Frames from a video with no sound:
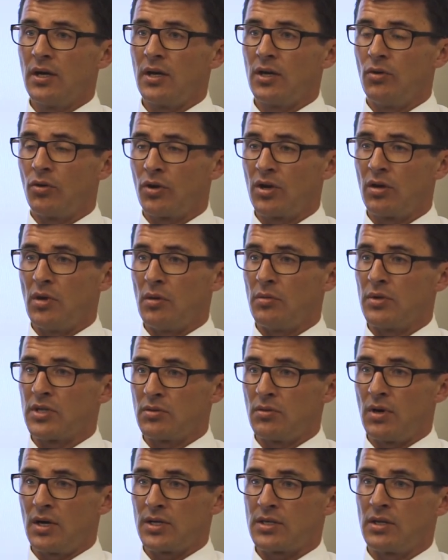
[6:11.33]
your commitment
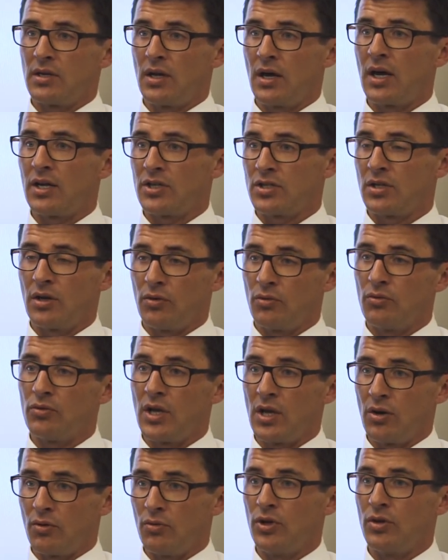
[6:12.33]
to us, and actually
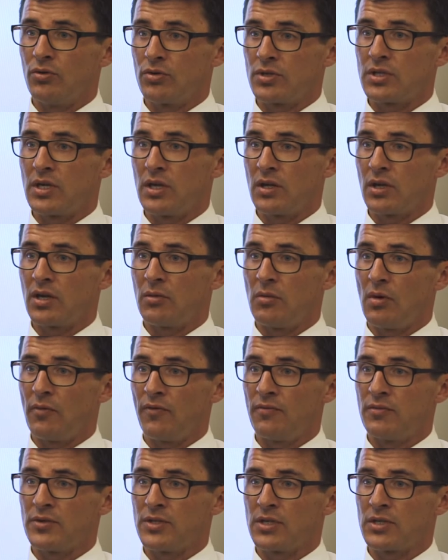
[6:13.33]
you'll see the commitment
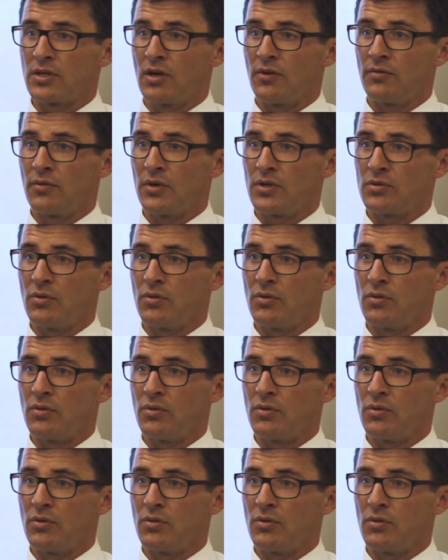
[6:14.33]
from Cisco as